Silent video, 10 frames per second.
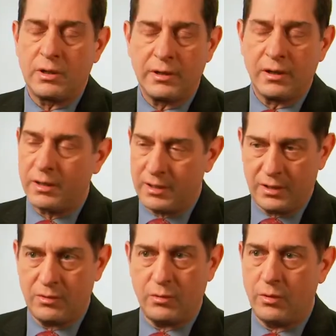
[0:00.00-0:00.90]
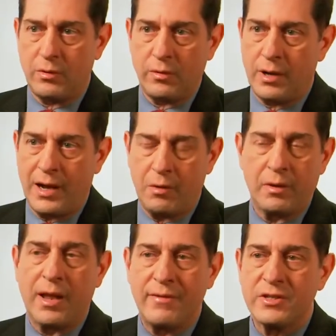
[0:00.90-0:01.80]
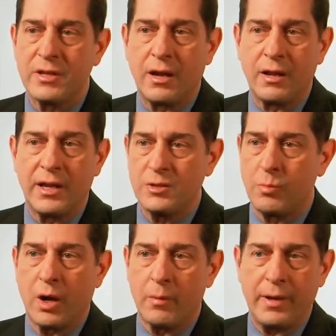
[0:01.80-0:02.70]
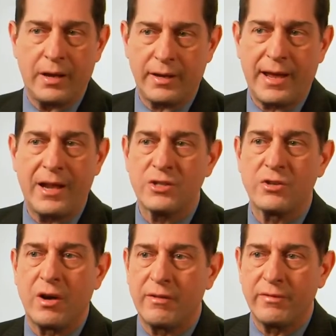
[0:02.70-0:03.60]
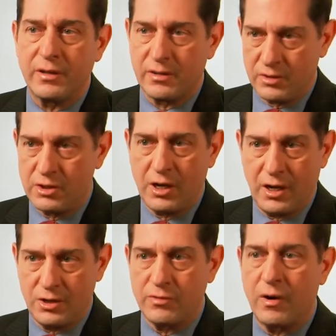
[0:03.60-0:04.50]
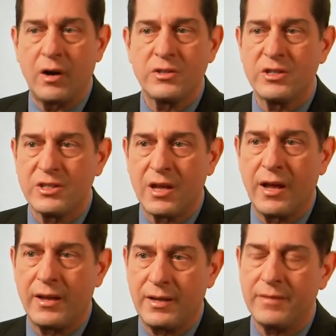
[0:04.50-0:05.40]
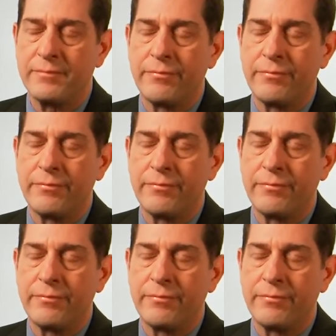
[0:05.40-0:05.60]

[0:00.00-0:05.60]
clearly, our lifestyle has brought about a catastrophic change for our society.